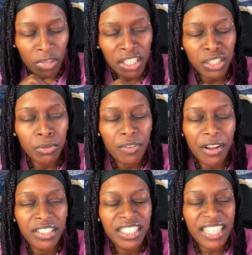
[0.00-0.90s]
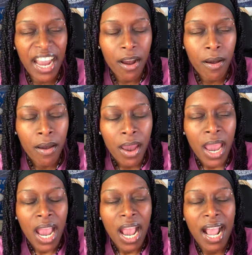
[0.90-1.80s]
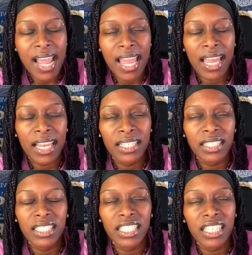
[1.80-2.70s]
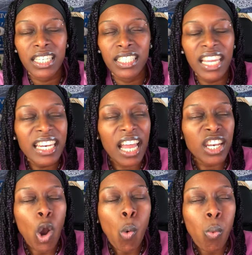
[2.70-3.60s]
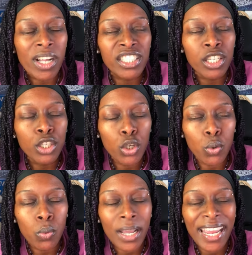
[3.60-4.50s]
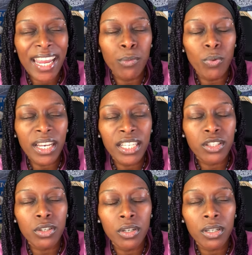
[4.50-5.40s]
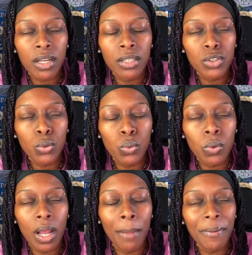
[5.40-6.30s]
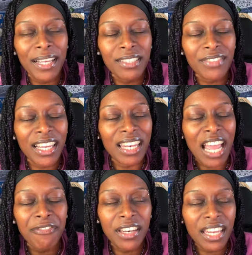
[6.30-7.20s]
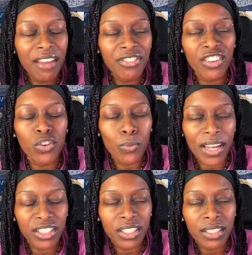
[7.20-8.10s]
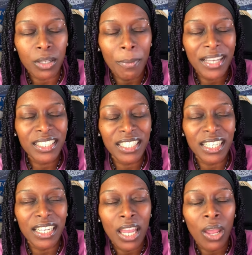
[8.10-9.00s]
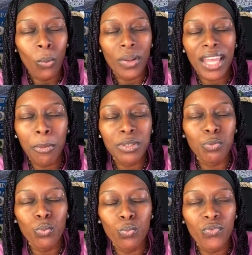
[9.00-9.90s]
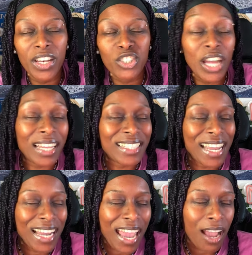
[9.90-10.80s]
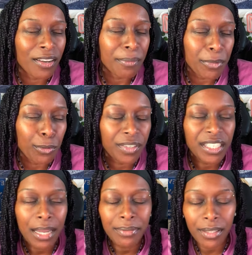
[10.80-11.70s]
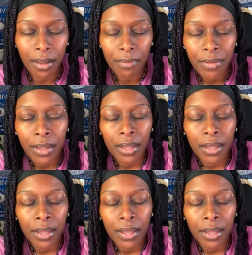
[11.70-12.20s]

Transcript: and she was very scared and she did not know what to do. It really took to a place of say life and death situation. So basically, when they was finna try to take her out in the movie type stuff,